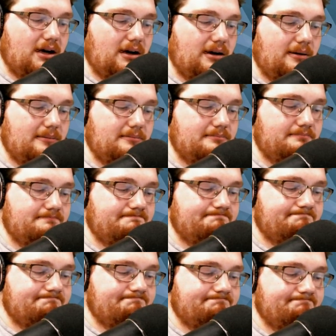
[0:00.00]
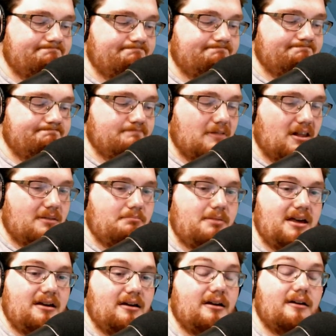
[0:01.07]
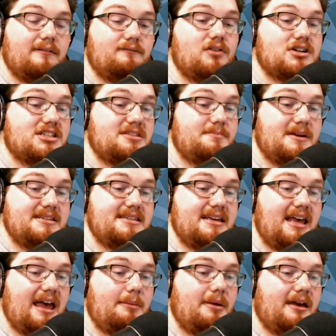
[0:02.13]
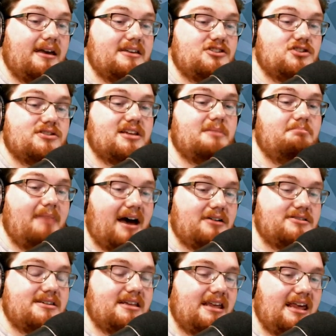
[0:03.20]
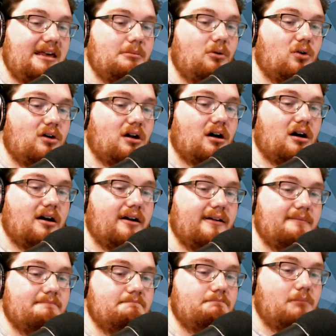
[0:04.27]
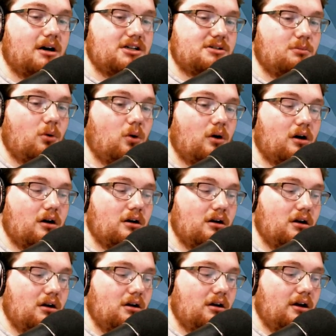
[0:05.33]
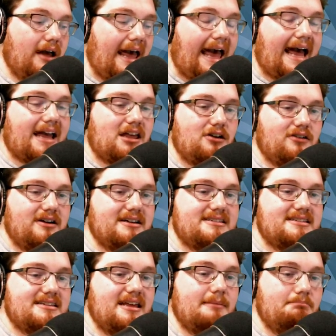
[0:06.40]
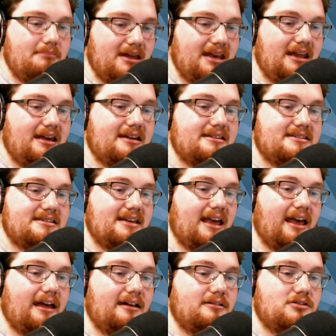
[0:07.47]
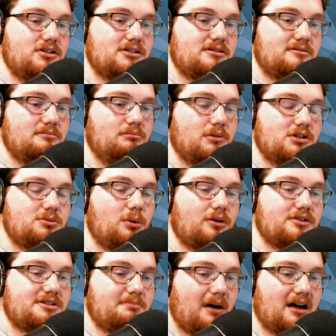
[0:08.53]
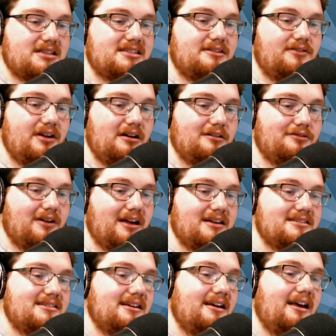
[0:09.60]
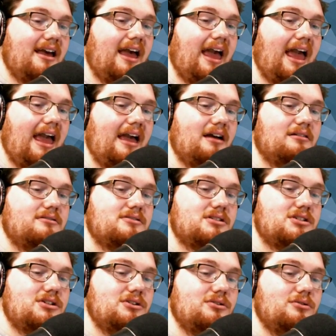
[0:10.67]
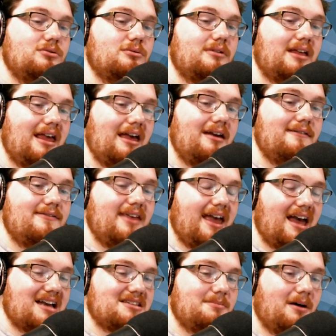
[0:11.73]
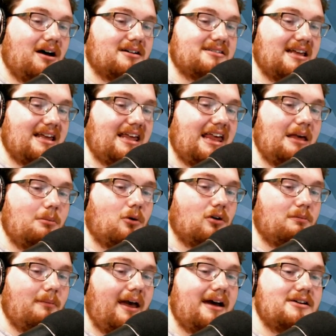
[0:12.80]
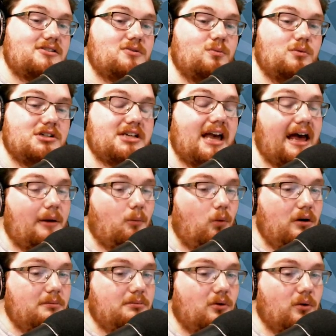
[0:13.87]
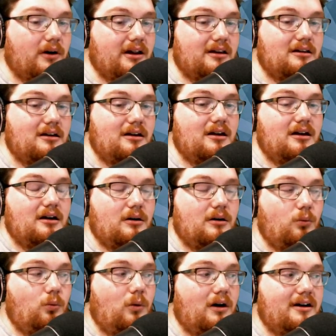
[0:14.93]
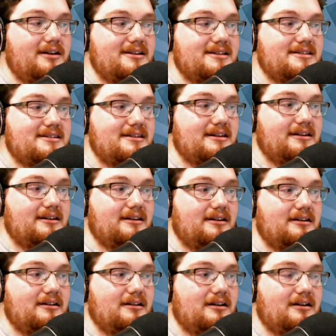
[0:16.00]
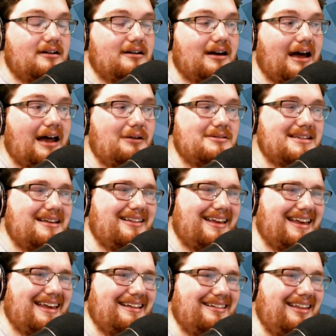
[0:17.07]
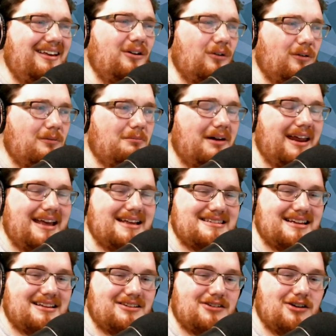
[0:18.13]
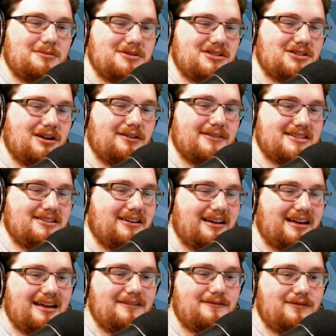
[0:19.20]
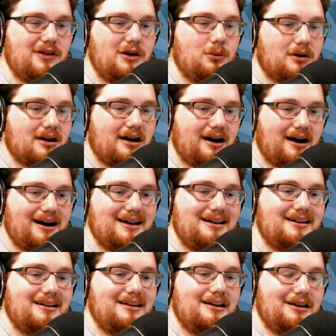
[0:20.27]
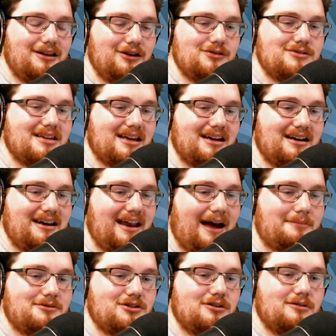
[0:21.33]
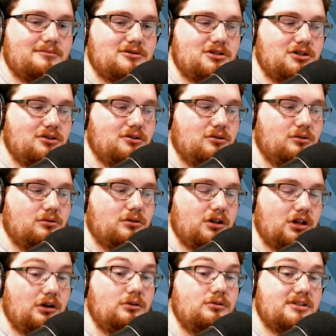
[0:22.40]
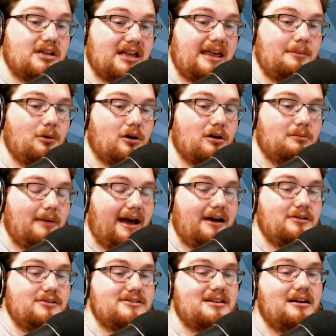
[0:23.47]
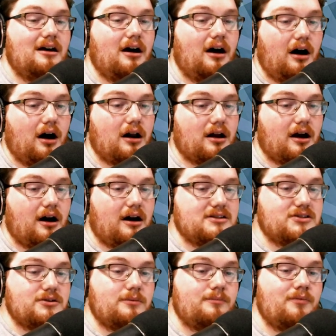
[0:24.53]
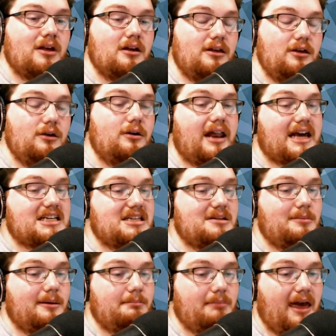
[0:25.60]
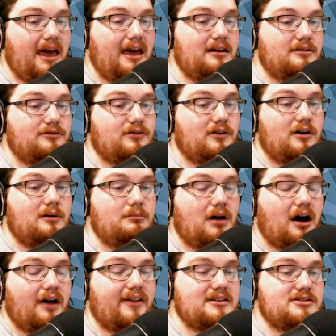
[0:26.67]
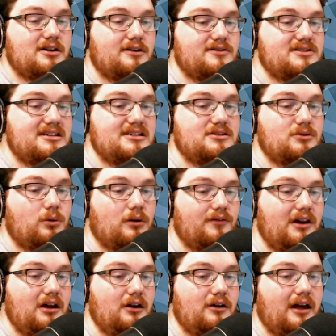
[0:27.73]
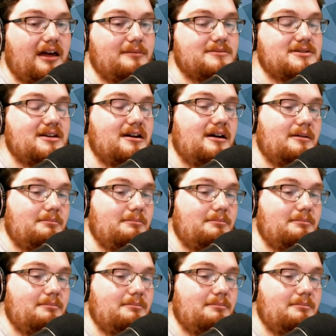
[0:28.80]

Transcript: um, P- versus P C gaming is just a mouse and keyboard are a much more accurate, immediate, and just much more responsive interface. And to give the Xbox a keyboard and mouse, which at one point was, uh, I don't say like illegal, but against like the terms of service. Like if you were caught using an adapter to use a keyboard and mouse on a console, you could actually be banned from online services or video games